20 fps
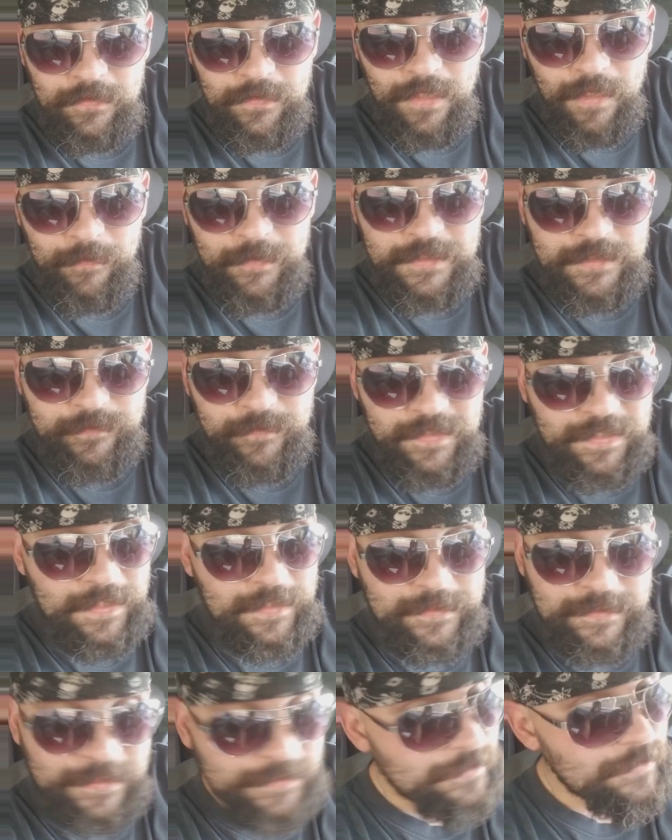I mean, to me,
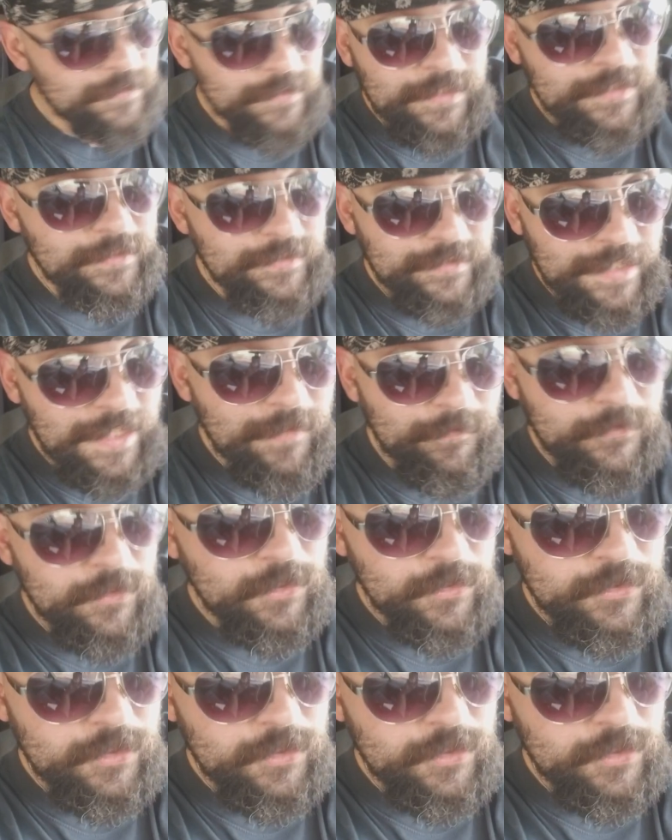that says he done a damn good